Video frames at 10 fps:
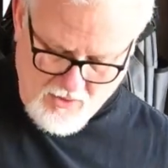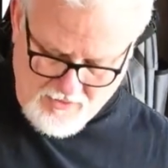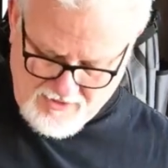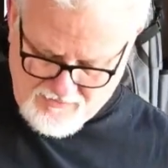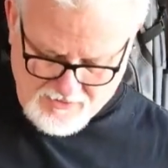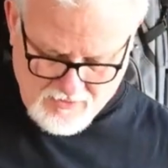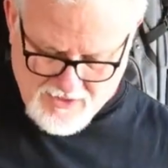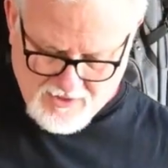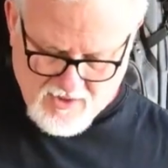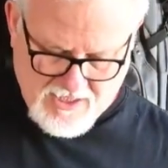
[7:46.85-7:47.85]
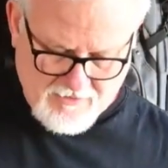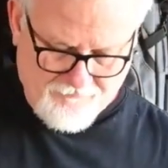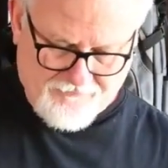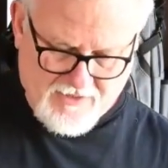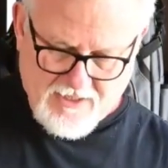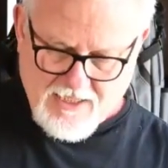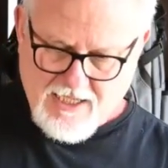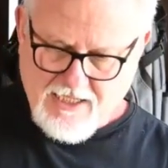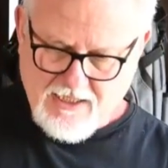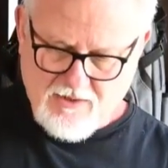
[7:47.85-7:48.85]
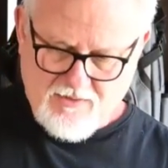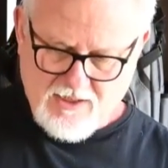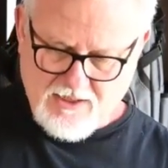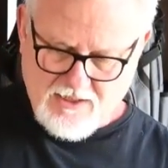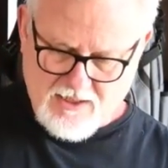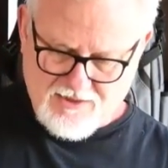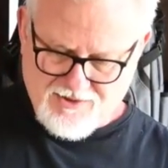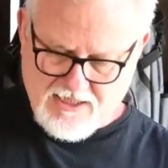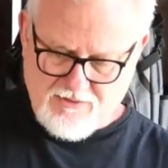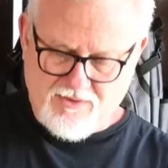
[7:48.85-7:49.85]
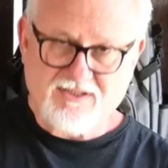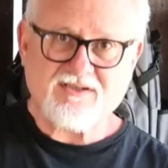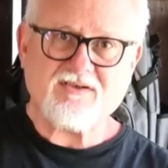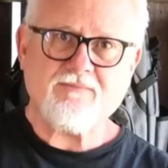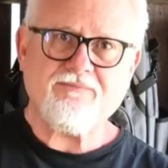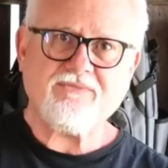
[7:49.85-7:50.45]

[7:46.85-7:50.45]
anything like that, and a generous